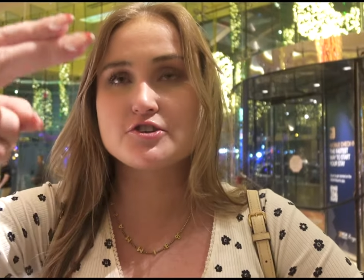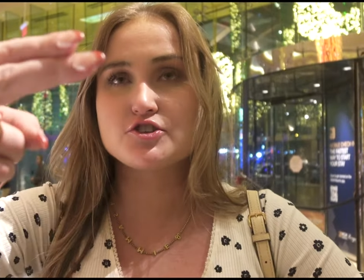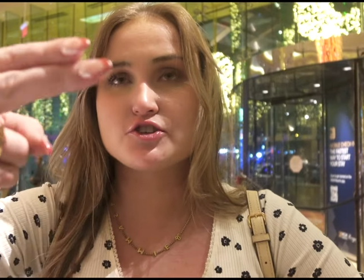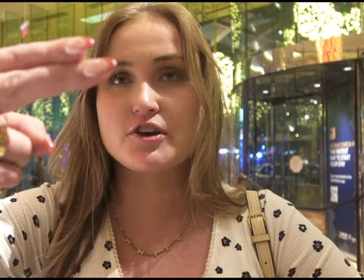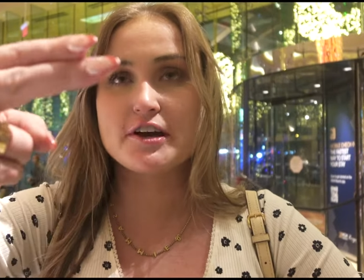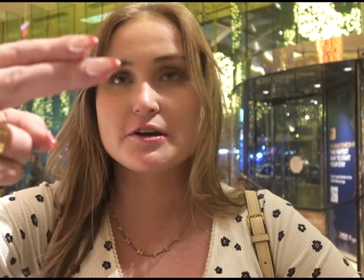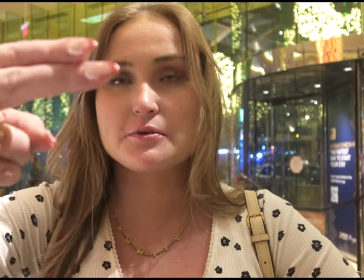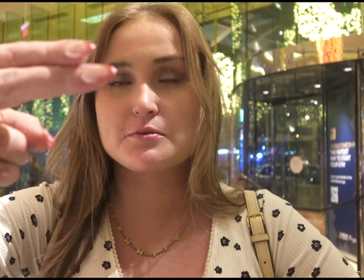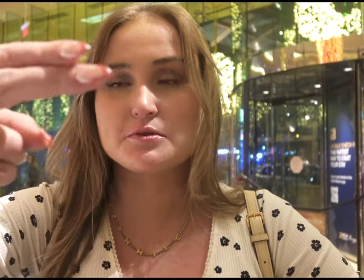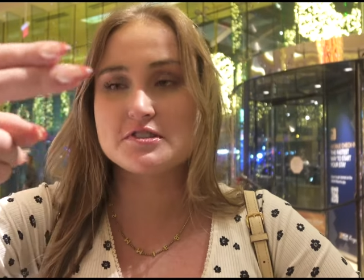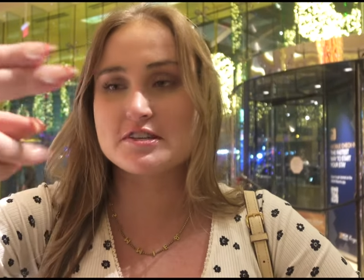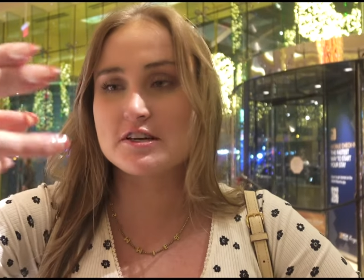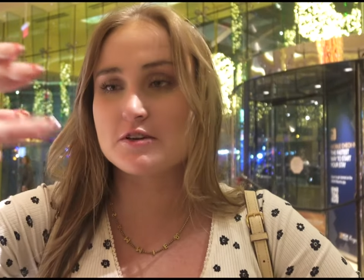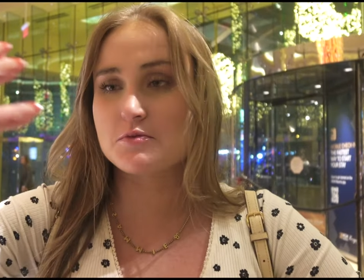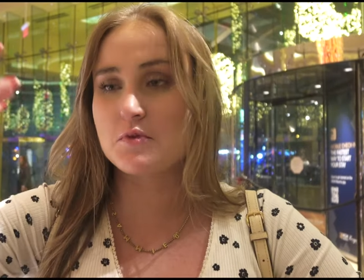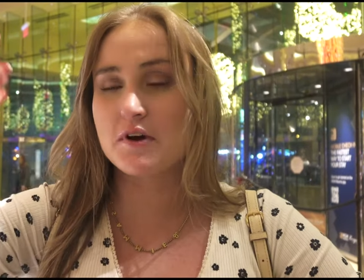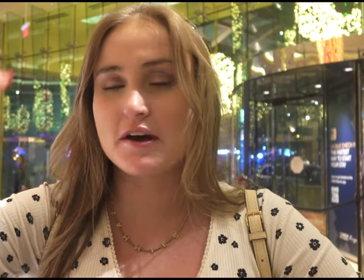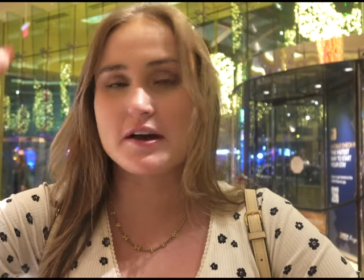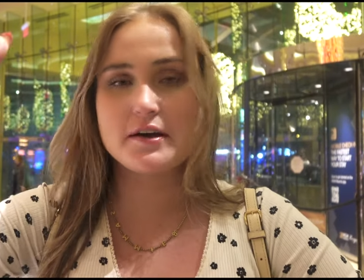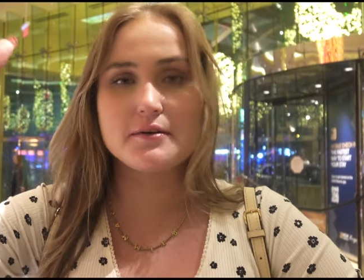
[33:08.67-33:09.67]
Drake was in
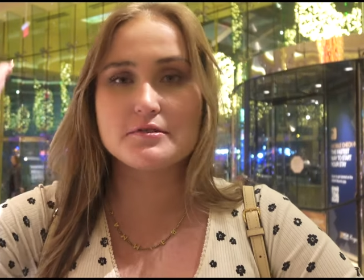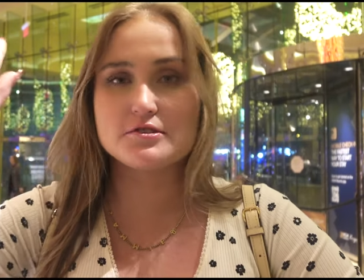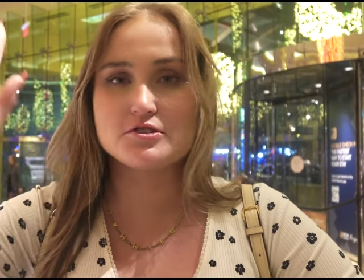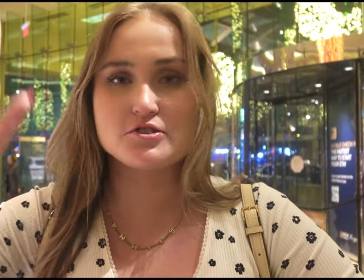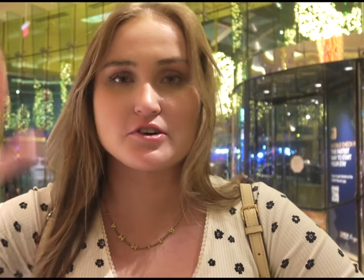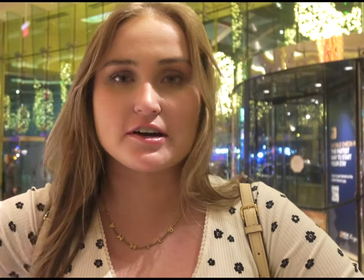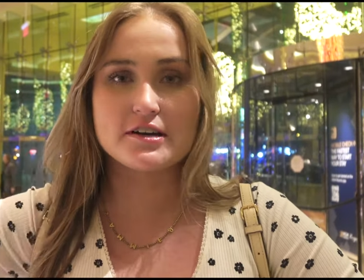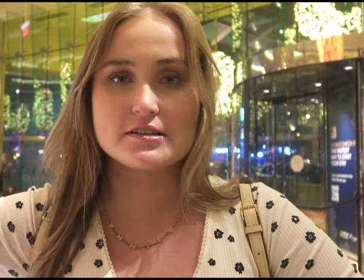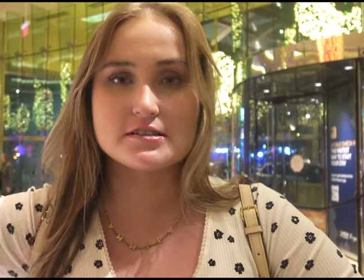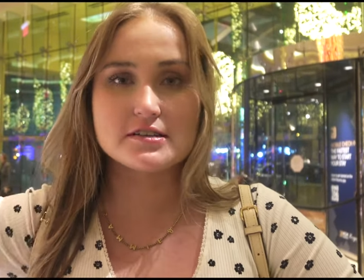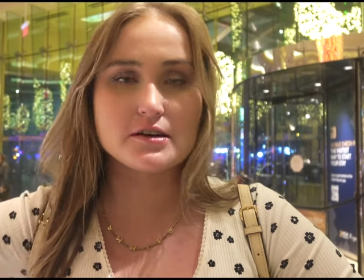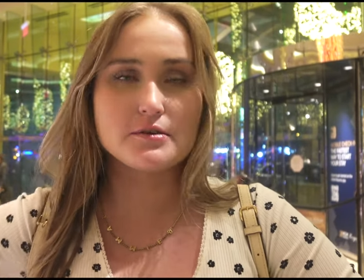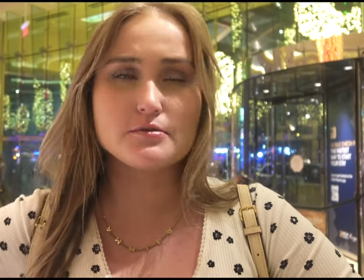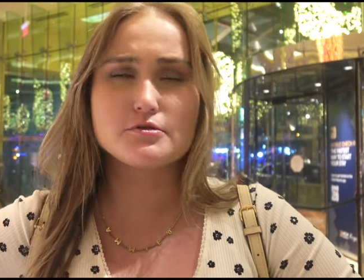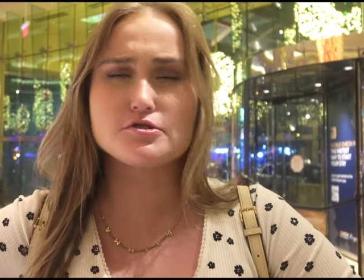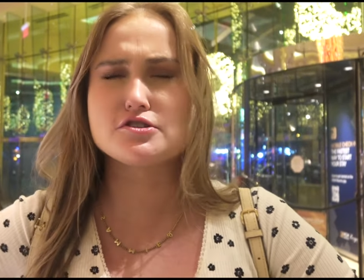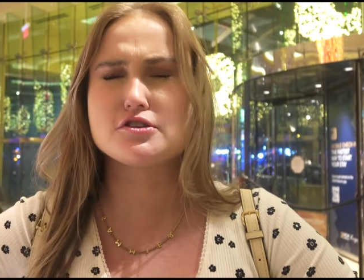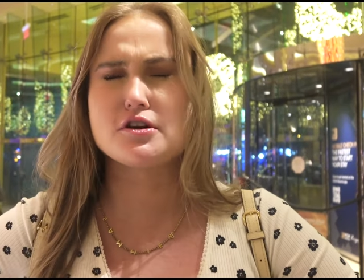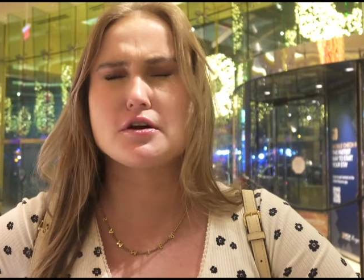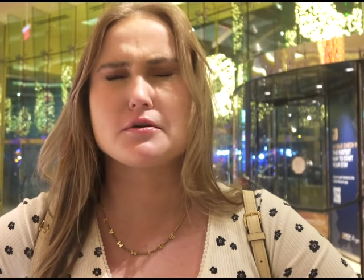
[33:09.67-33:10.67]
one. It was crazy. It
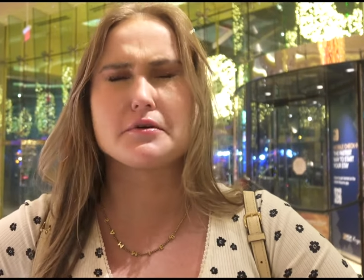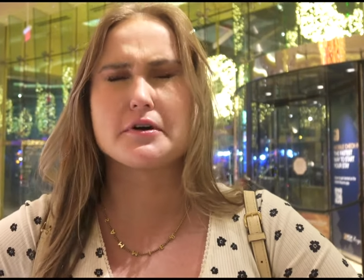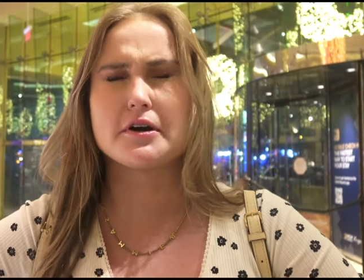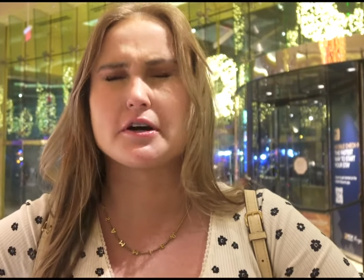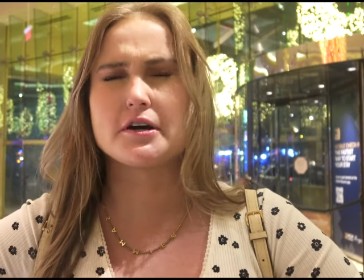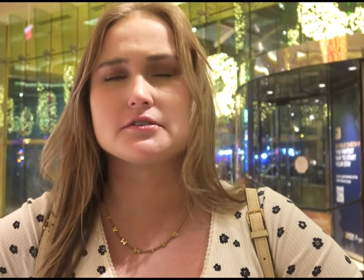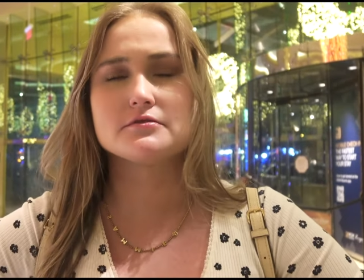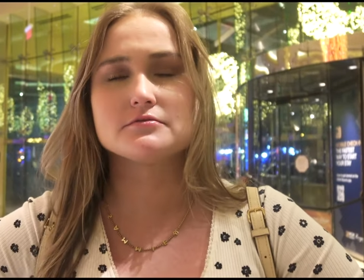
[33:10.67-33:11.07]
was, so amazing. good.